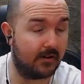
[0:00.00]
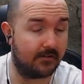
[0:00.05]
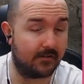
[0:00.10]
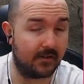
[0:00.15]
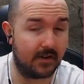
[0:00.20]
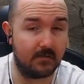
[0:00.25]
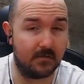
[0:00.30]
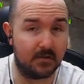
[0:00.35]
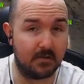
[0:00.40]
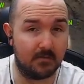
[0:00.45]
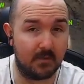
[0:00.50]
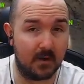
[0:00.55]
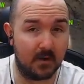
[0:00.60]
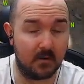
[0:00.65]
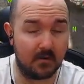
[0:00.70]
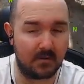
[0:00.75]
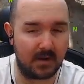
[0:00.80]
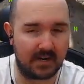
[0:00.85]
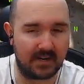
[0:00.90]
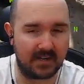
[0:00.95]
famous
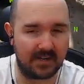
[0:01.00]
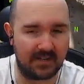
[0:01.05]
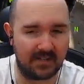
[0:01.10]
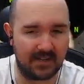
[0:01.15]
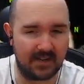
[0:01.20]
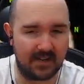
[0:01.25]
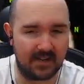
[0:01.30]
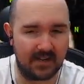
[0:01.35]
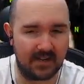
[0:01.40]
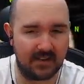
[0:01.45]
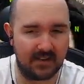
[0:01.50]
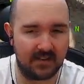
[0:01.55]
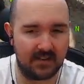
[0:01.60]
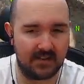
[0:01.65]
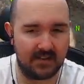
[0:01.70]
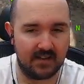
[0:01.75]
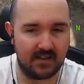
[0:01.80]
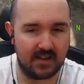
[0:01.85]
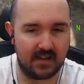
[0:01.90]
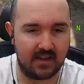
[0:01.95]
mode back in the day,
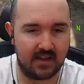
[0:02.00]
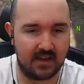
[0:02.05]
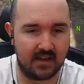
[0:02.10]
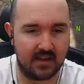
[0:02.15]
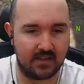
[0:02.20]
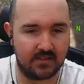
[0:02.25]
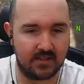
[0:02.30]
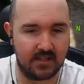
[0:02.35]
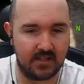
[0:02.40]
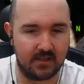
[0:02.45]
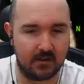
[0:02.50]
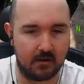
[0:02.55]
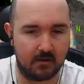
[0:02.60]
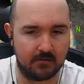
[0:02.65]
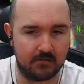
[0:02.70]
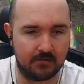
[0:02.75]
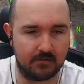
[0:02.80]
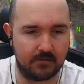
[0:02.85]
at Teacoff,